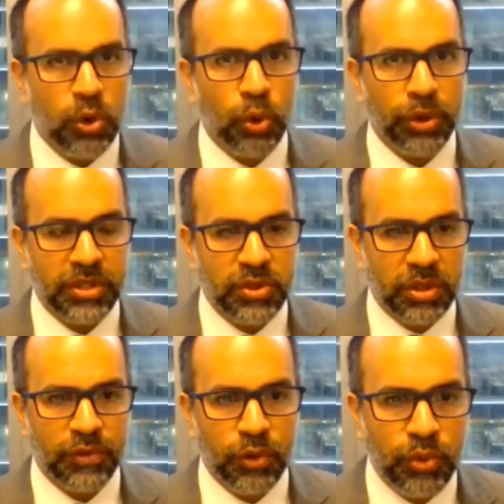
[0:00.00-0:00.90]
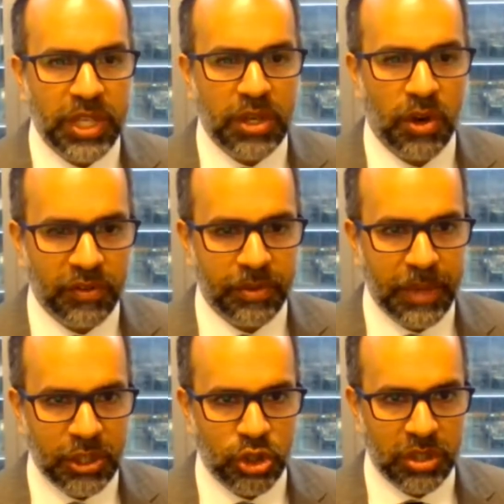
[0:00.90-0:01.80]
court's sort of
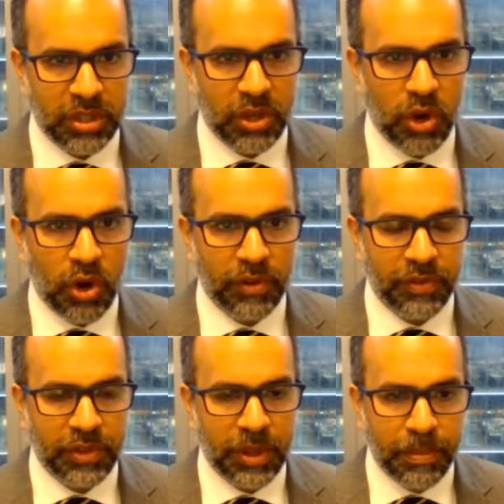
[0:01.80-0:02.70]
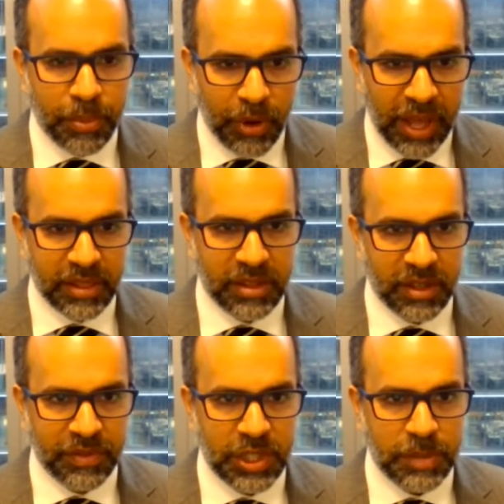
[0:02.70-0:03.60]
reconfirmation of the breadth
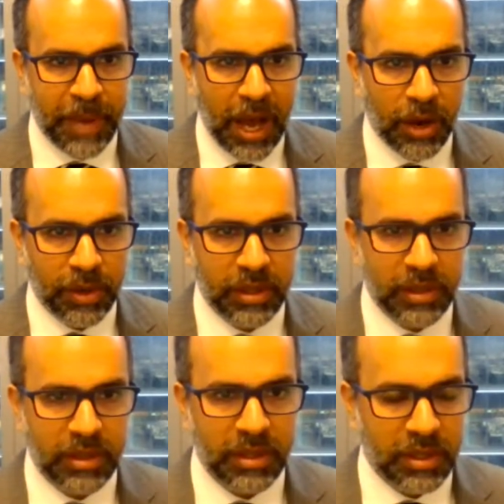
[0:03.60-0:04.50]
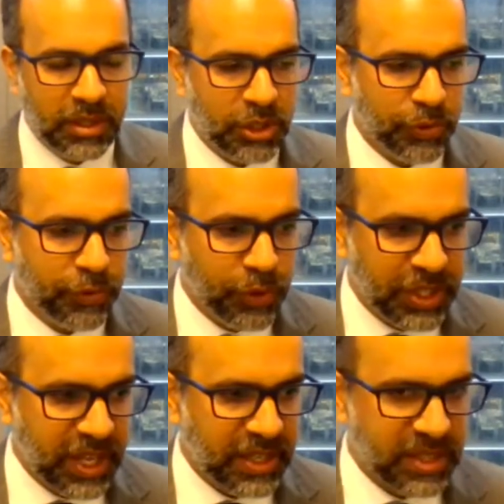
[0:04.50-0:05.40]
of this power to
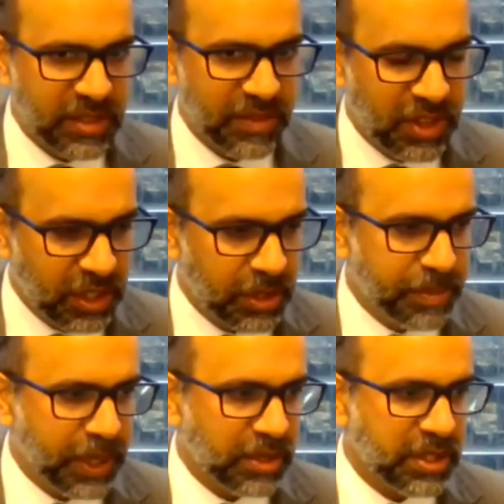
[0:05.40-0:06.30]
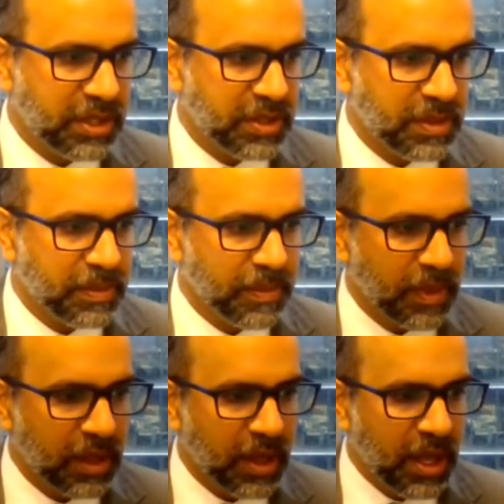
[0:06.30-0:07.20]
freeze assets of third parties.
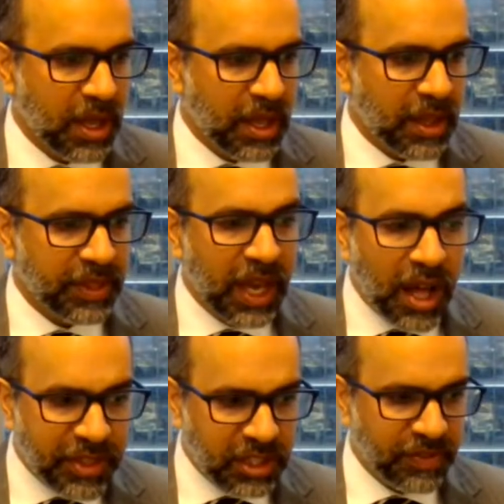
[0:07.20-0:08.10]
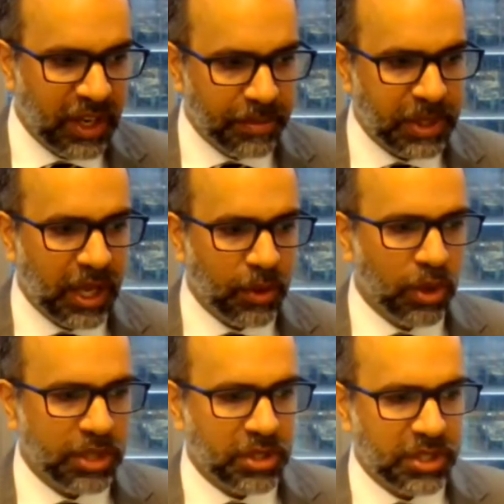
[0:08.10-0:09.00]
The other development I
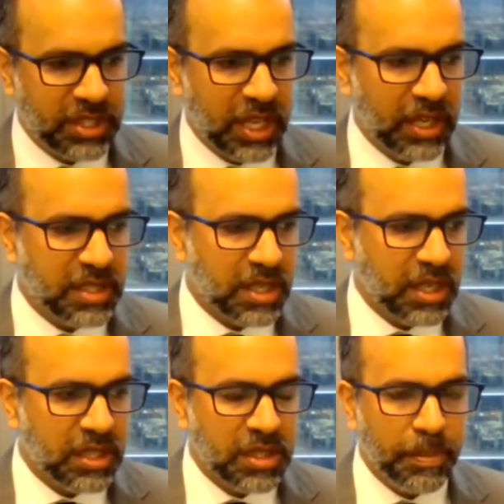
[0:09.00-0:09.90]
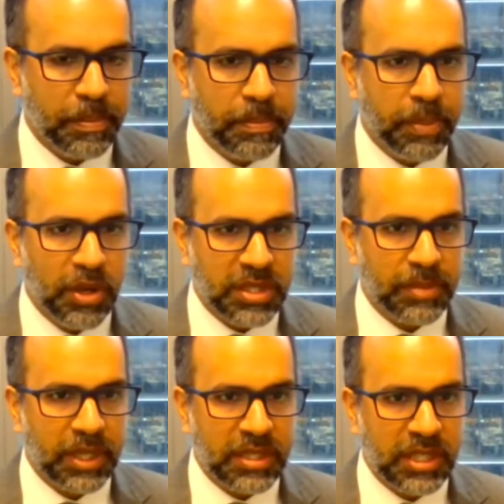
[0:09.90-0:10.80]
wanted to discuss is the
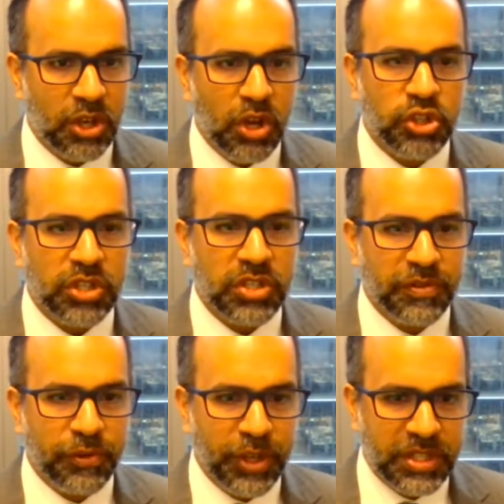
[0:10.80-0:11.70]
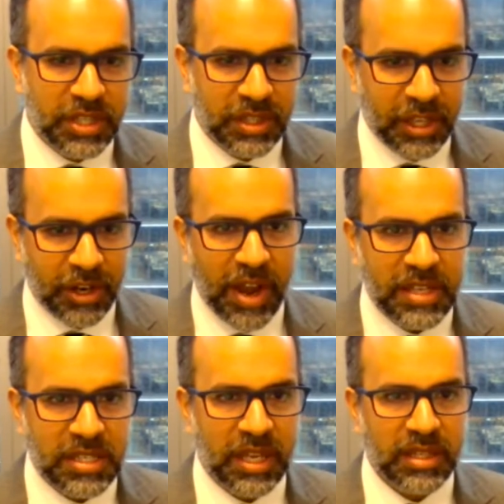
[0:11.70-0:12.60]
possibility not just of freezing their
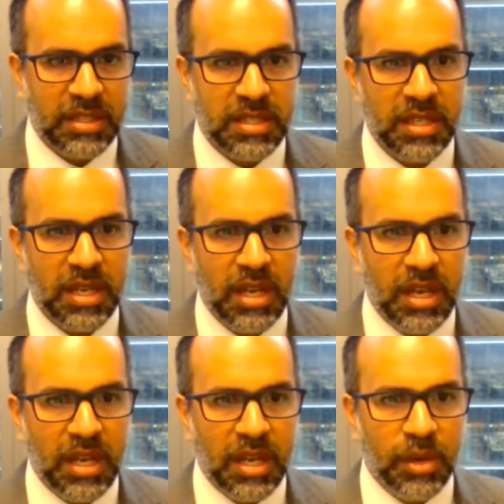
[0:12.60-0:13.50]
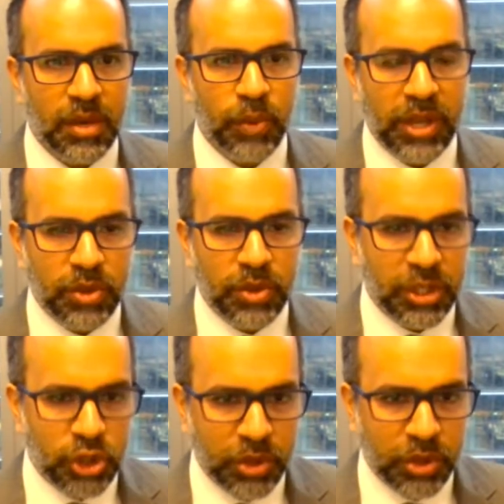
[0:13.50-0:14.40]
assets, where you can
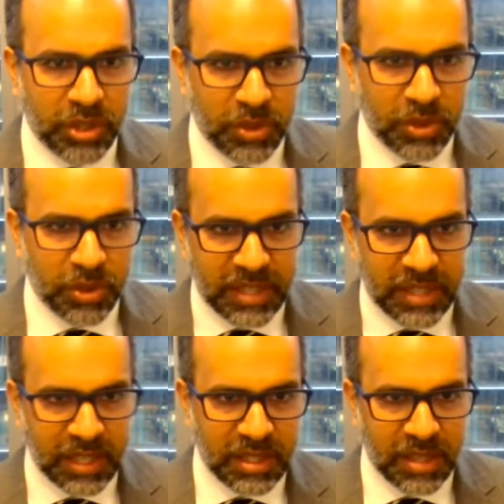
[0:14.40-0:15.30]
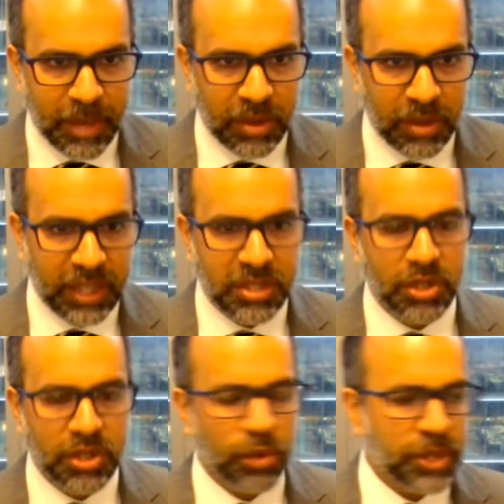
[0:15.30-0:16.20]
show that those assets are somehow linked
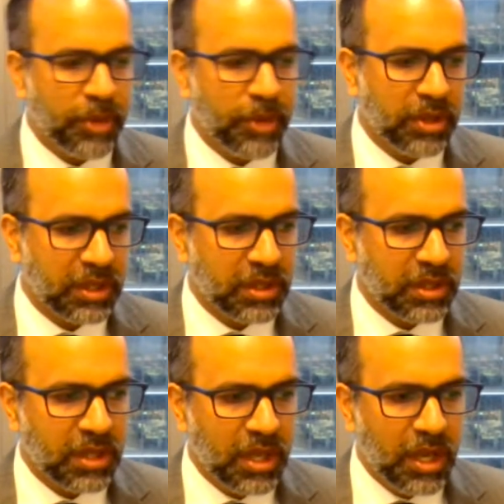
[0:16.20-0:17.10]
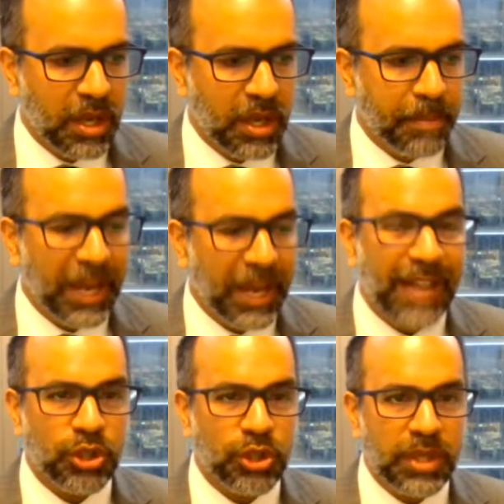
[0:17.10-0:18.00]
to your respondent, but
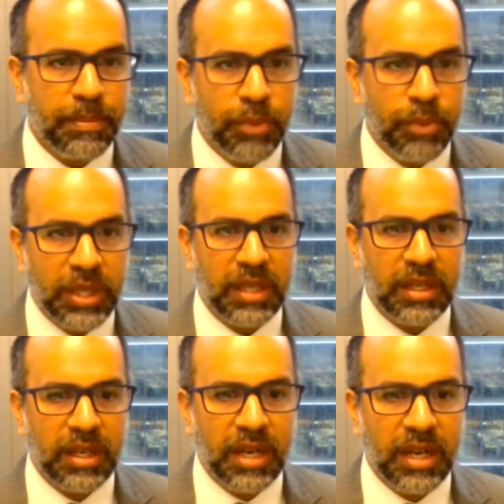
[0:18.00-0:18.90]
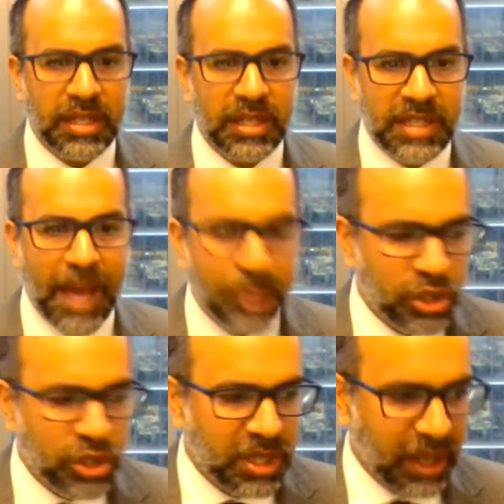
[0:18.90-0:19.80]
actually bringing a
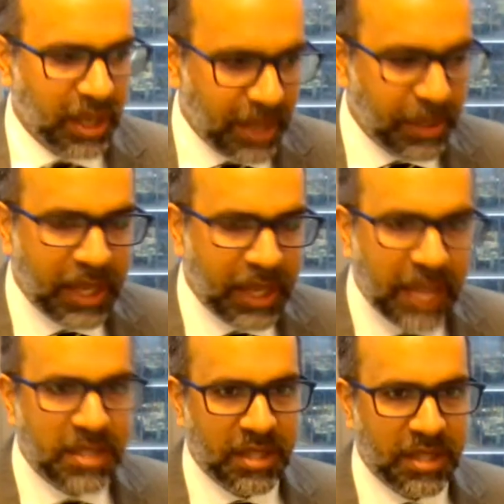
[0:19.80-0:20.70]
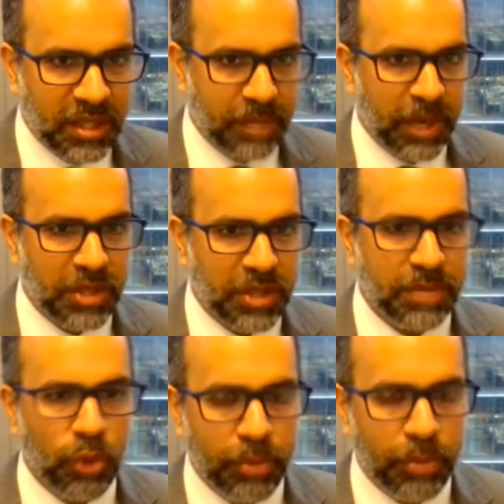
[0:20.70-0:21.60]
damages claim against the third party
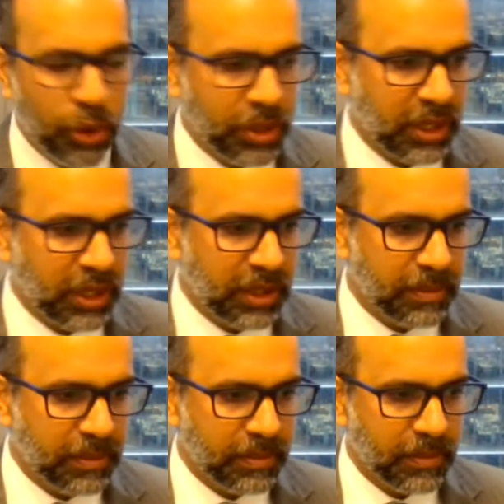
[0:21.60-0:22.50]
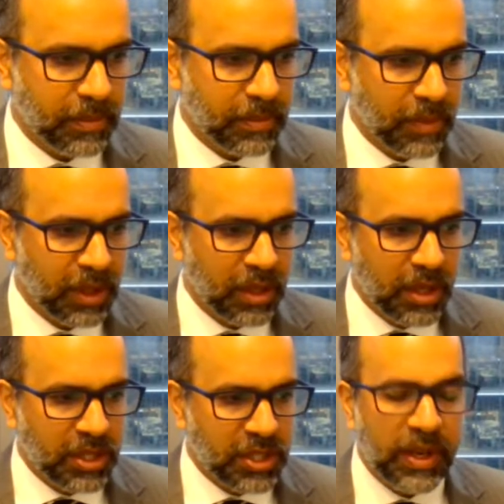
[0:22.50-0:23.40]
more broadly.
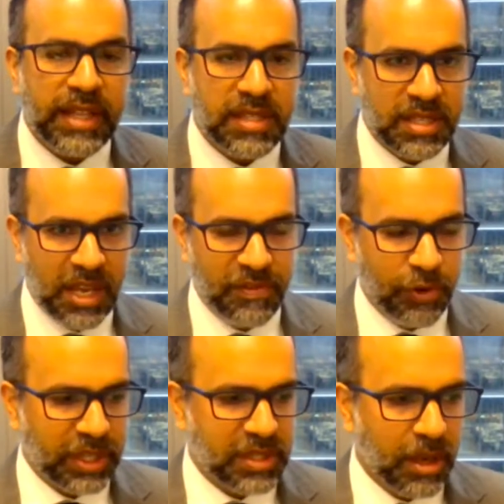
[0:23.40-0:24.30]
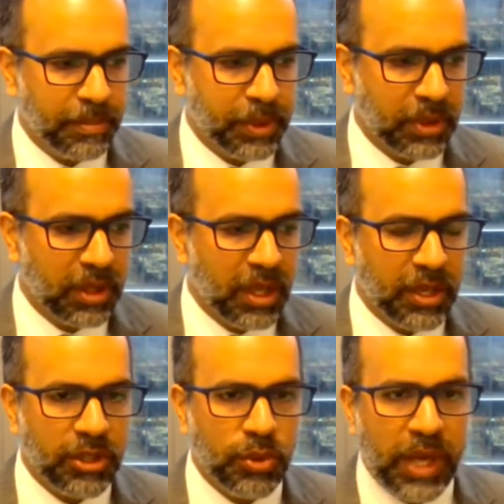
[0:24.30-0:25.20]
So let's say, for example,
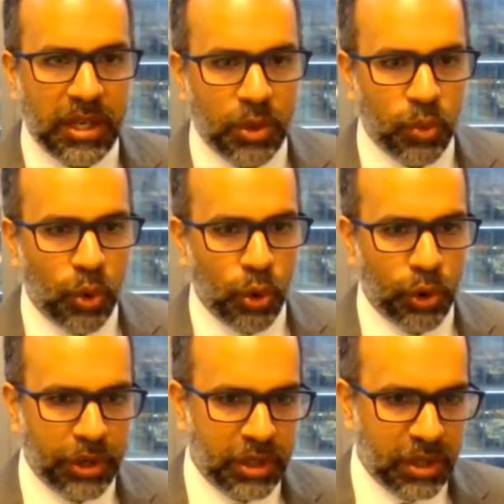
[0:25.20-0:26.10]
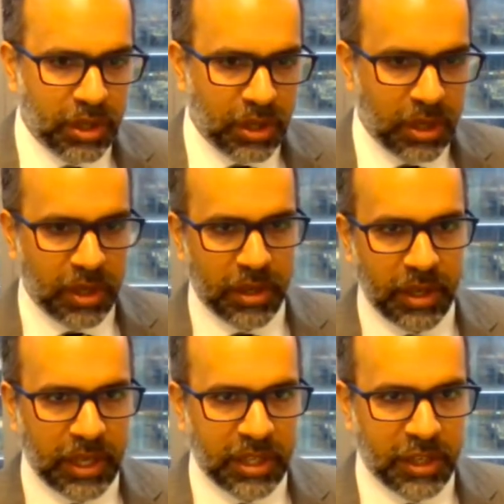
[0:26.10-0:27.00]
you get an award
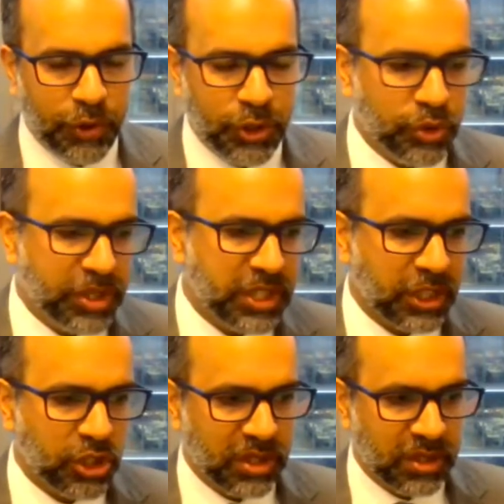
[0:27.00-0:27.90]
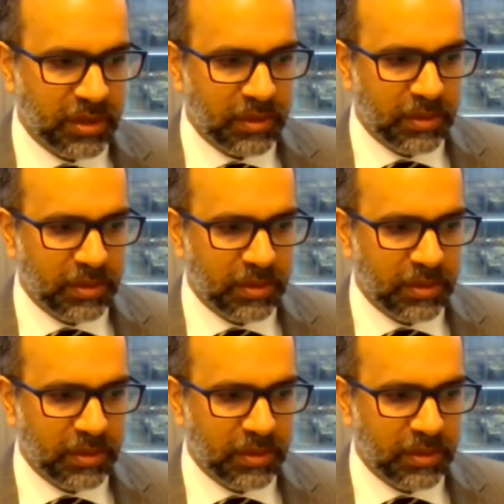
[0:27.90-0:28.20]
in a different jurisdiction,